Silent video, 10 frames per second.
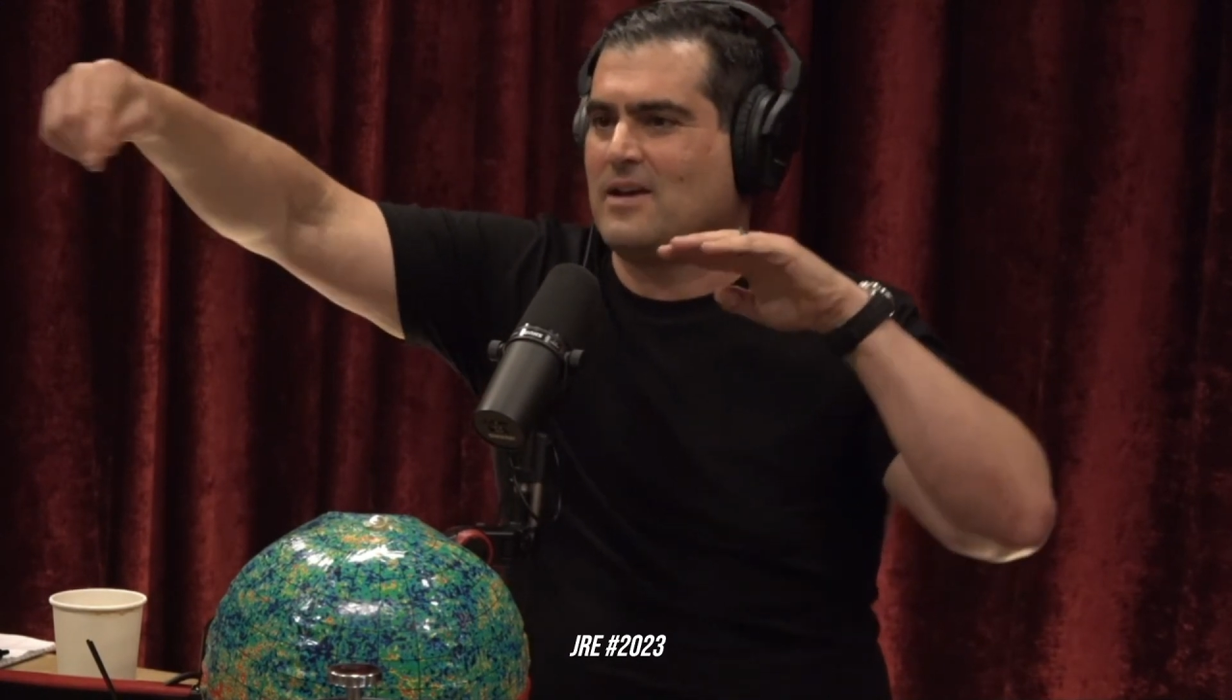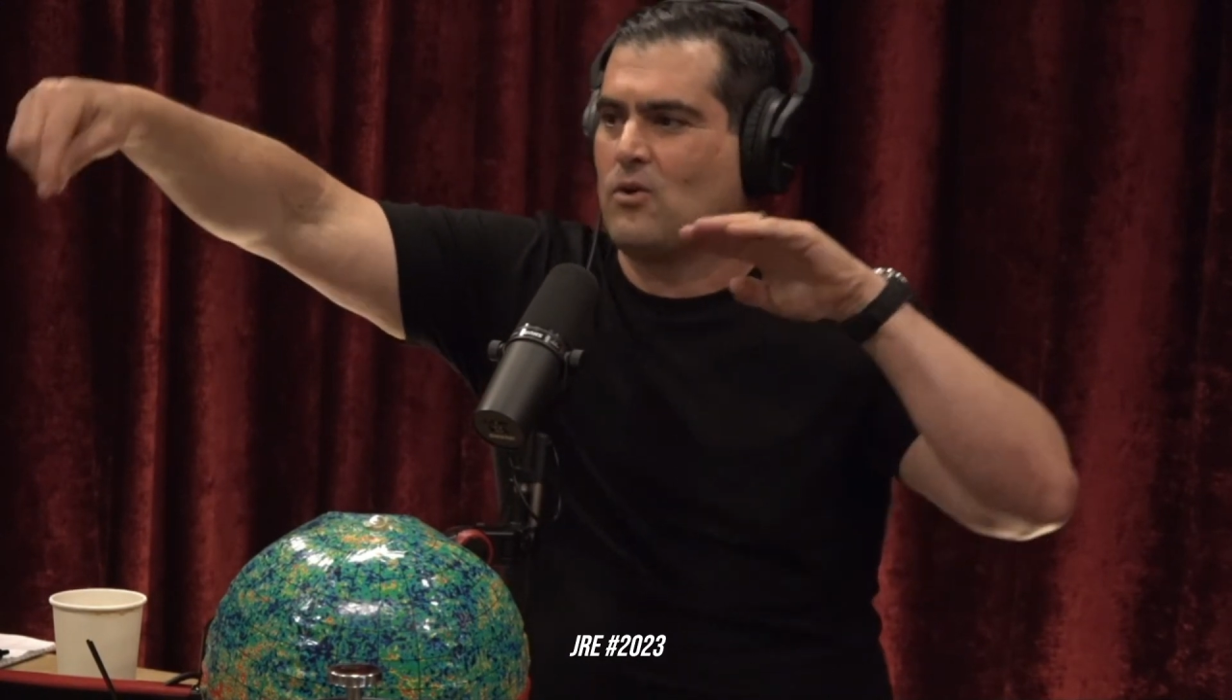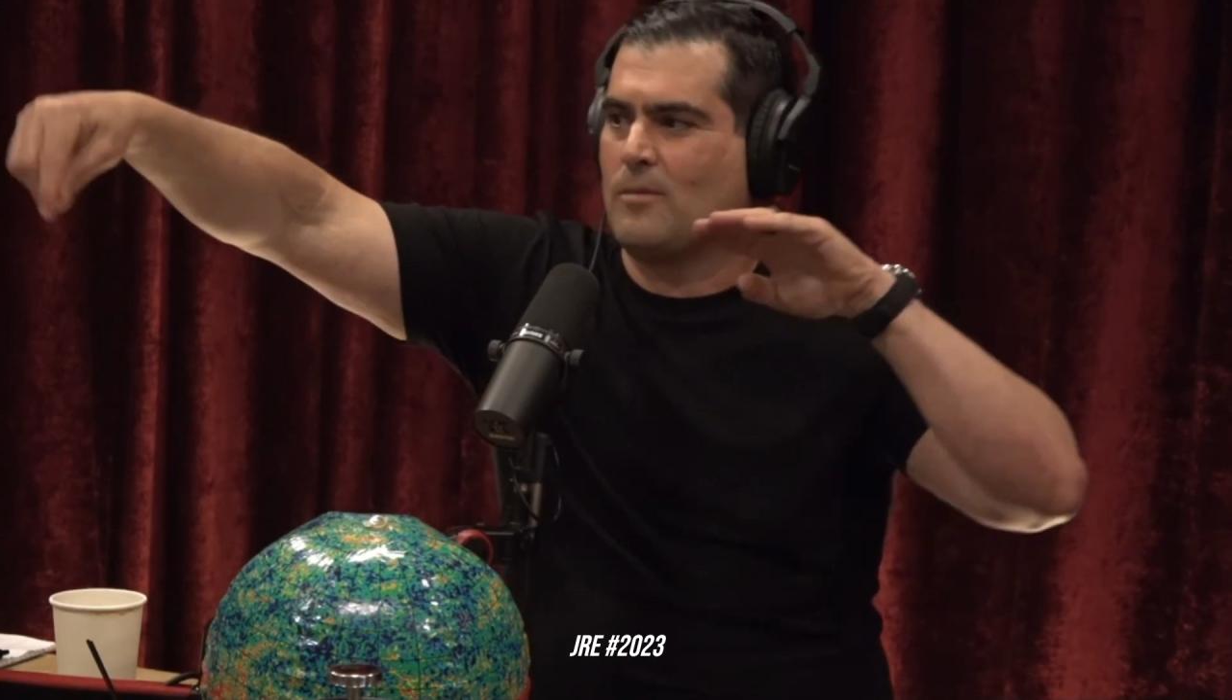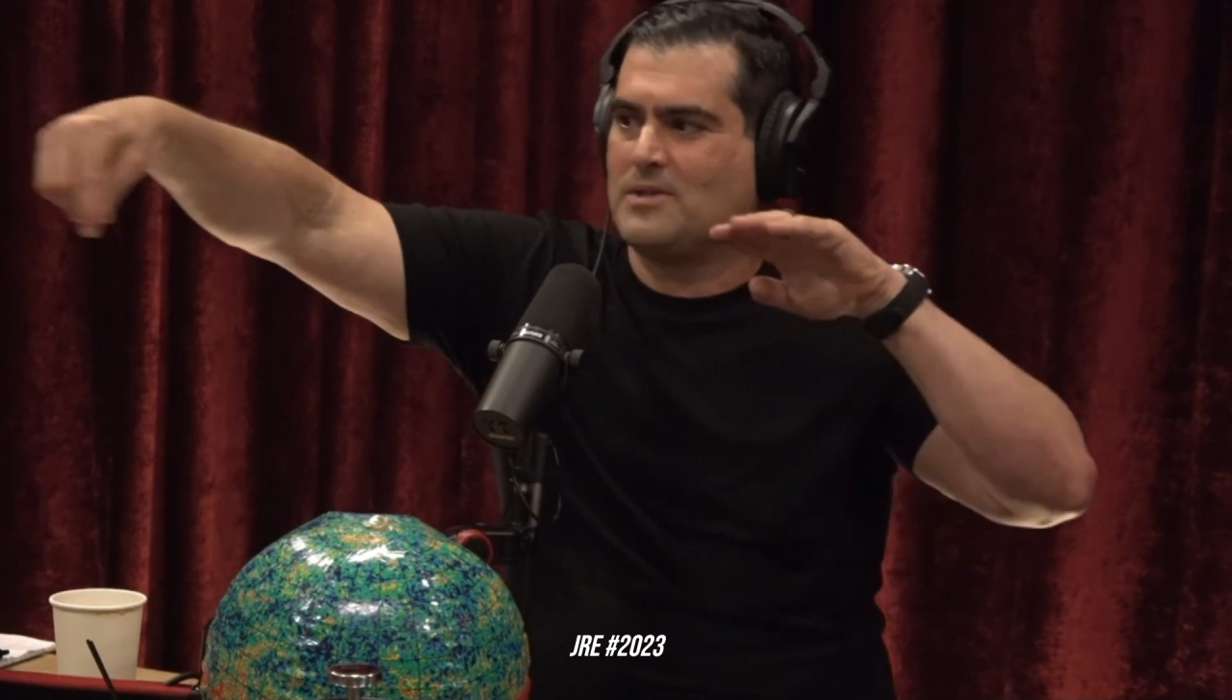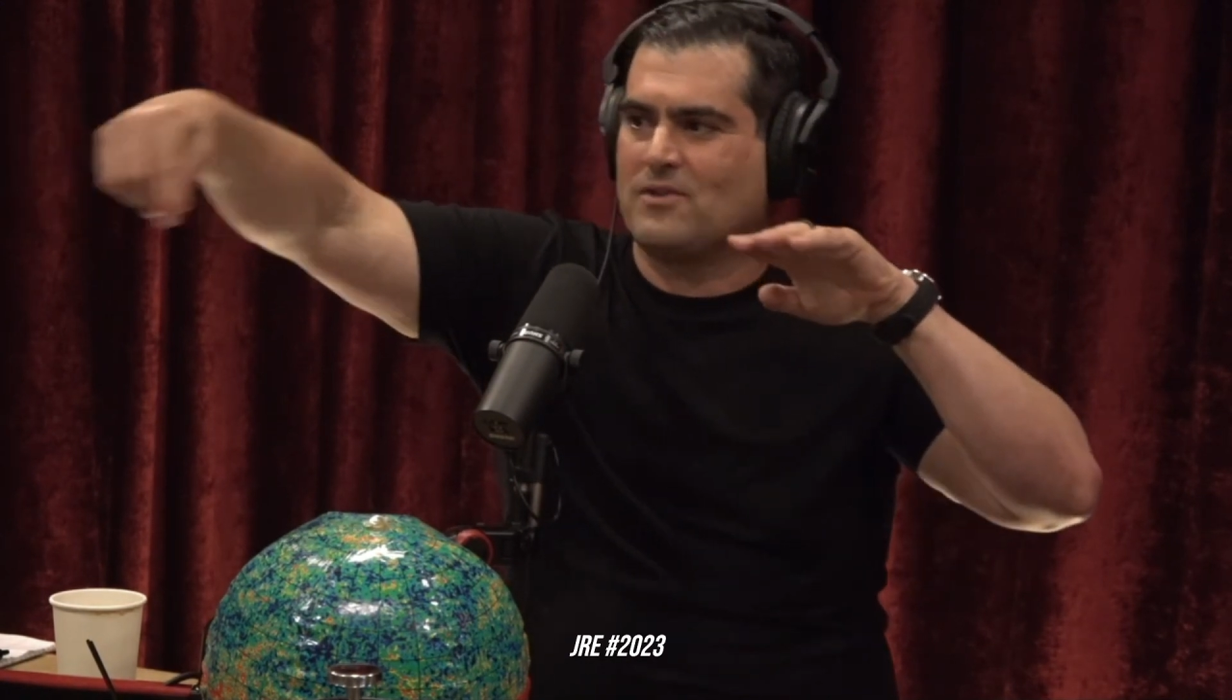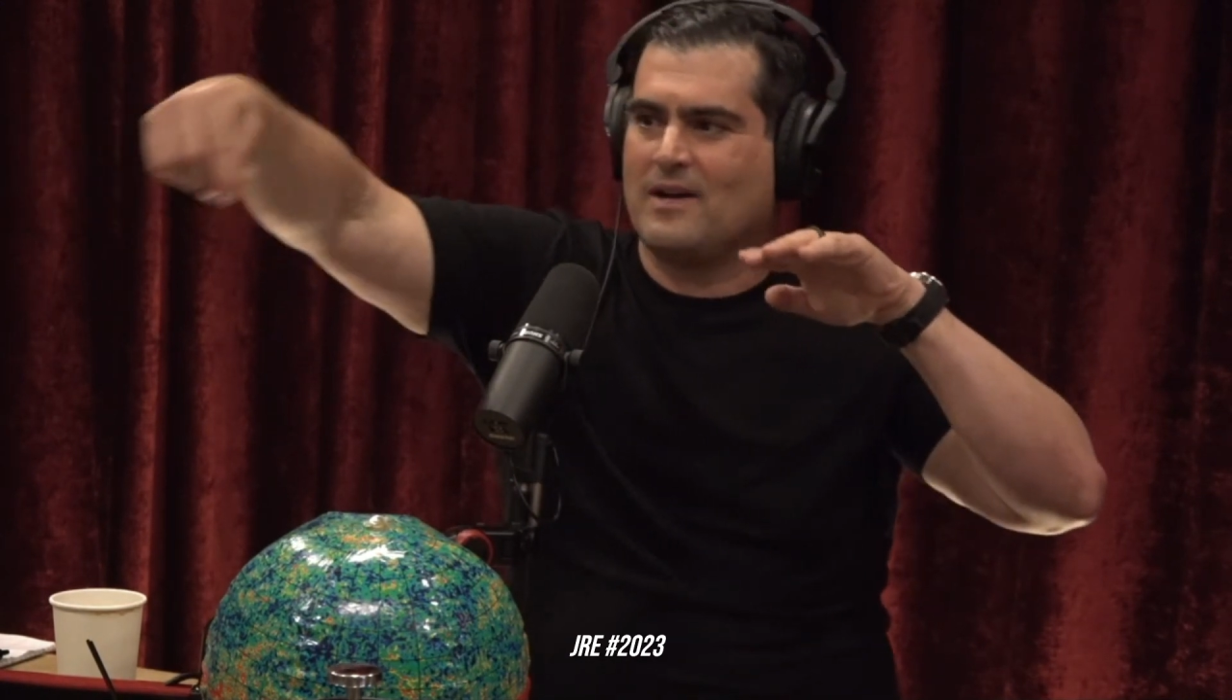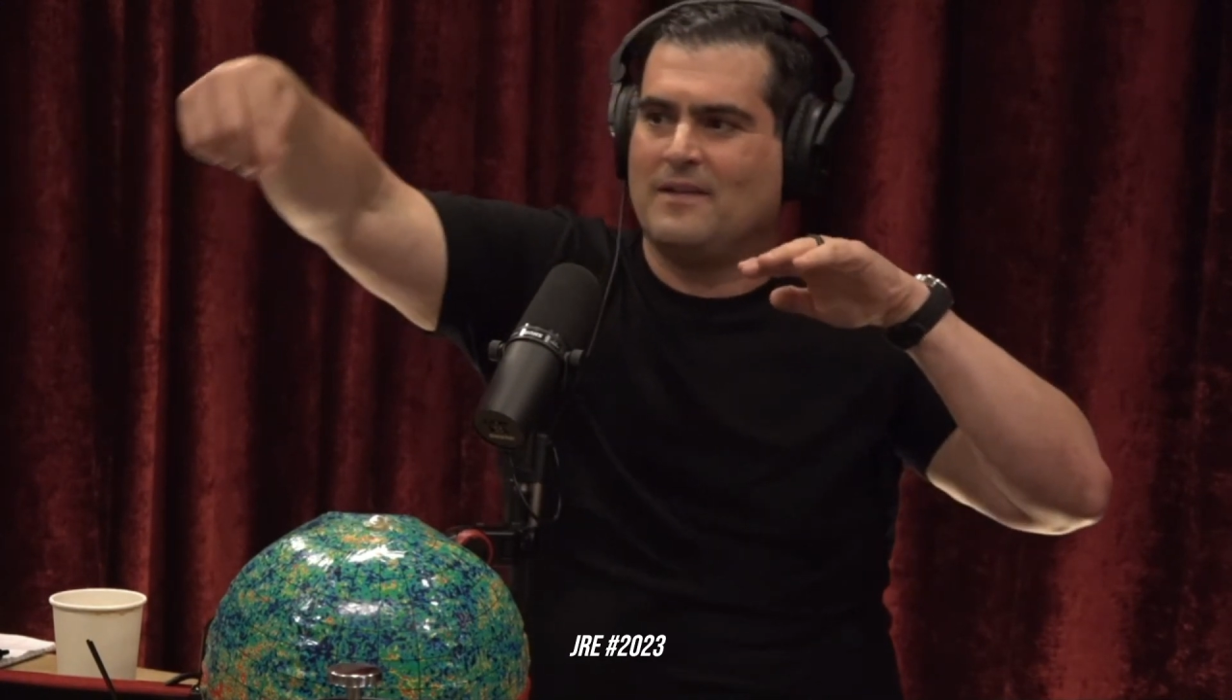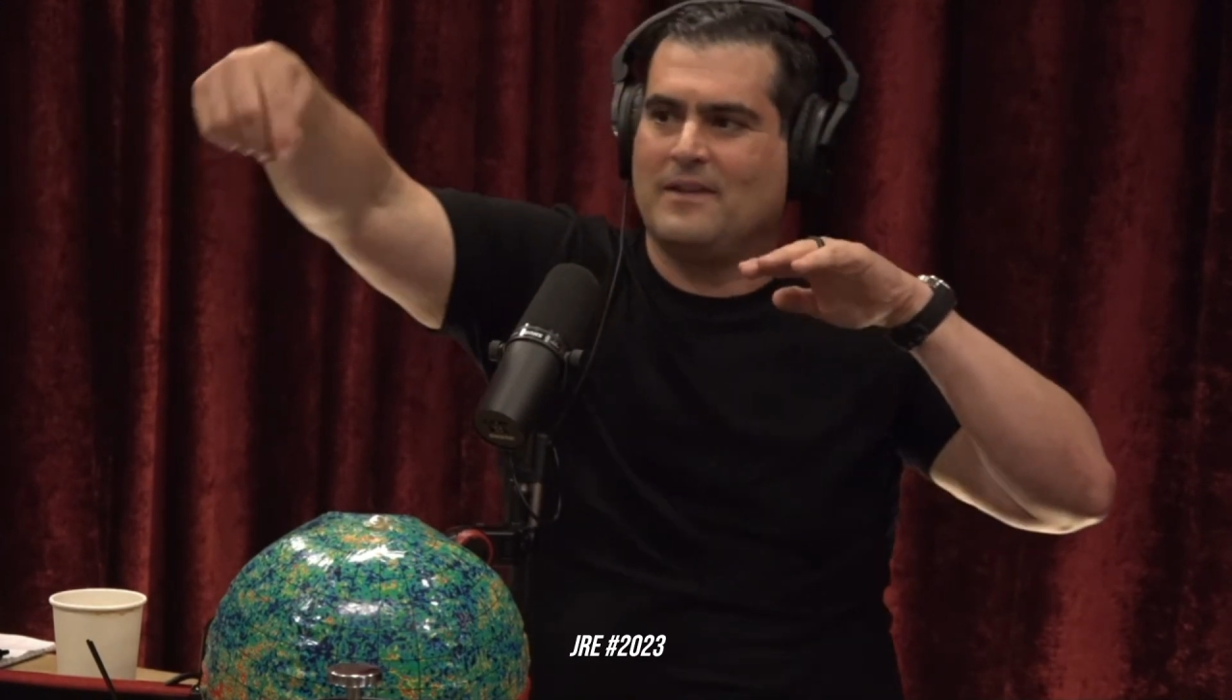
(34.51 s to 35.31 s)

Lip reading: orbits around